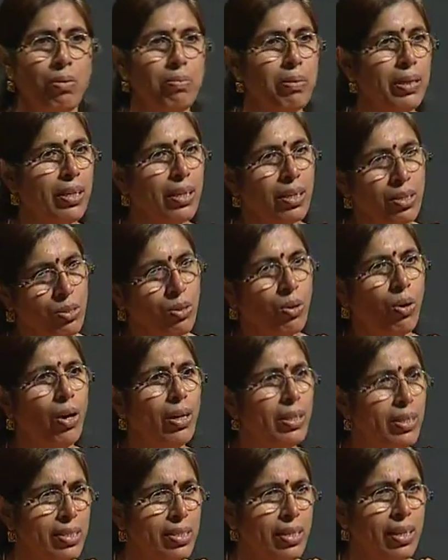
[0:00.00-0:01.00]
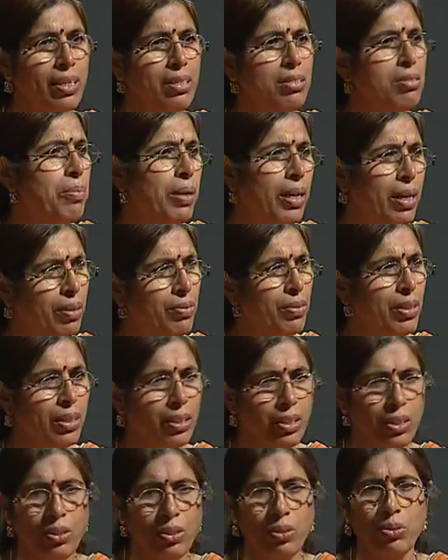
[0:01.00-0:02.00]
will be there. So all the signals will be
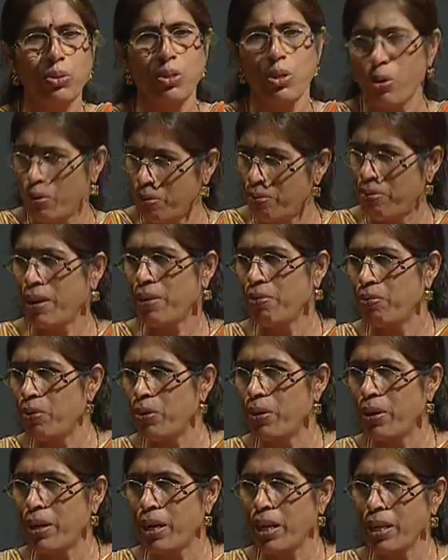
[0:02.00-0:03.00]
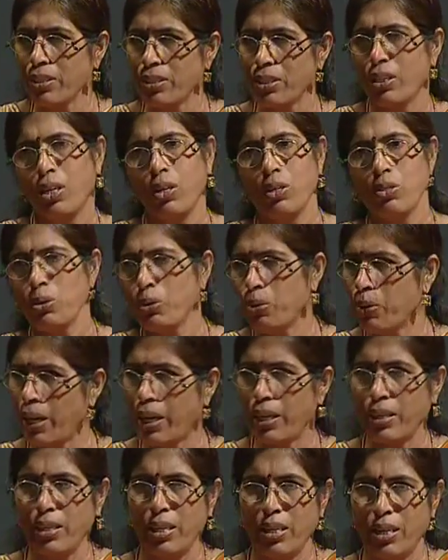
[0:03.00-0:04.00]
converted into 0 to 5 volt range. So you
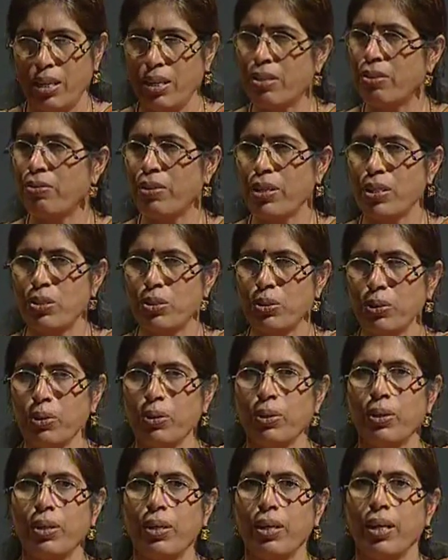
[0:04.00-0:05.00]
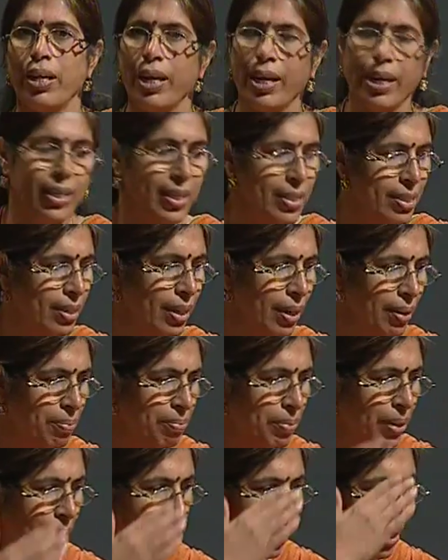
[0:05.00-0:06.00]
can then interface to ADC,
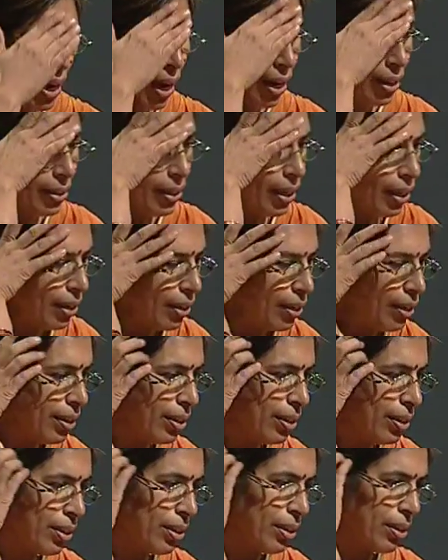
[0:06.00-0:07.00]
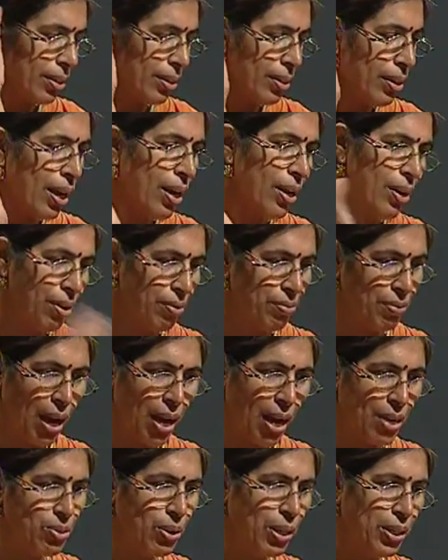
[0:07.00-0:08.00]
and then
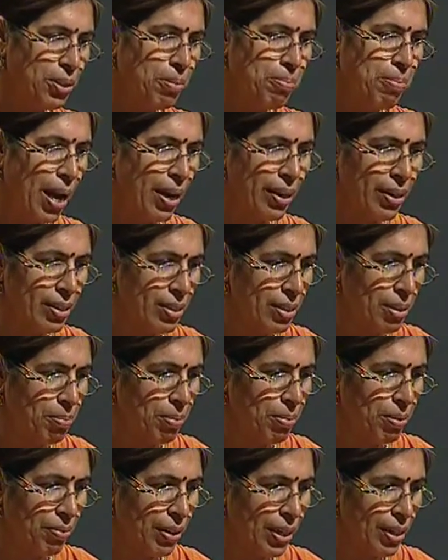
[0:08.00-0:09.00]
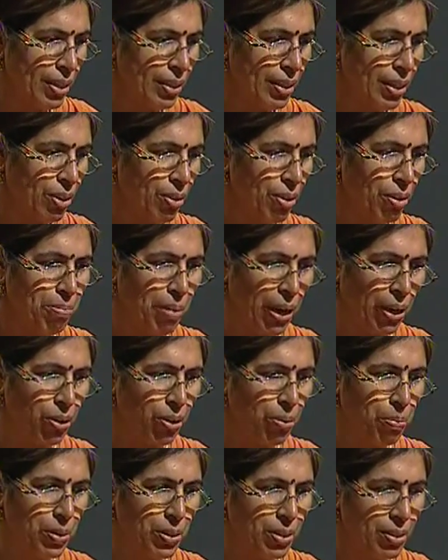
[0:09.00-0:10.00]
isolation barriers are provided, then you have
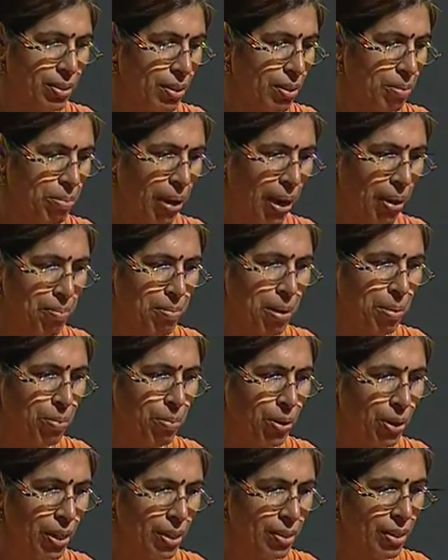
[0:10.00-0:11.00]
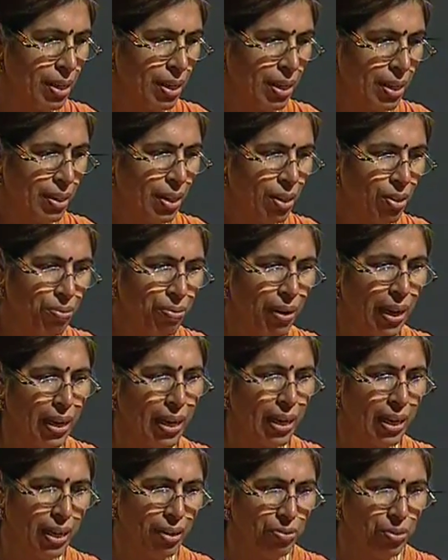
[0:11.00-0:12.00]
microprocessor memories, then you
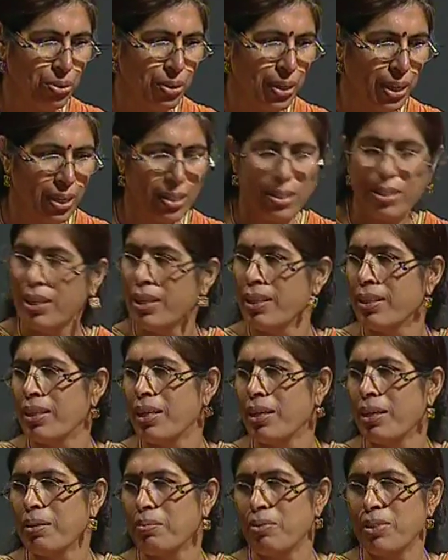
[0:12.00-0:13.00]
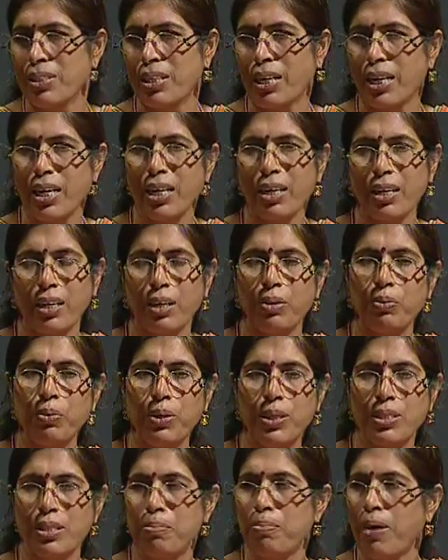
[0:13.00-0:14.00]
finally give to DAC, then which again
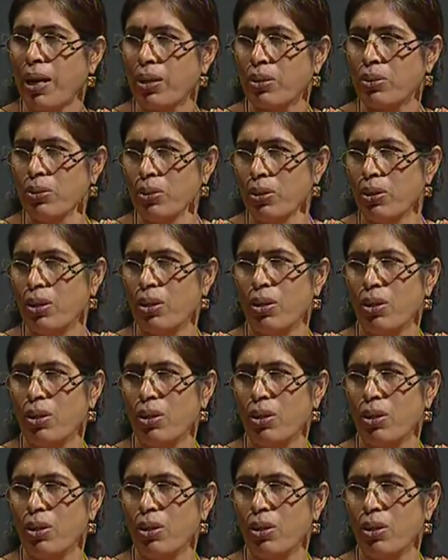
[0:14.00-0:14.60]
converts it back to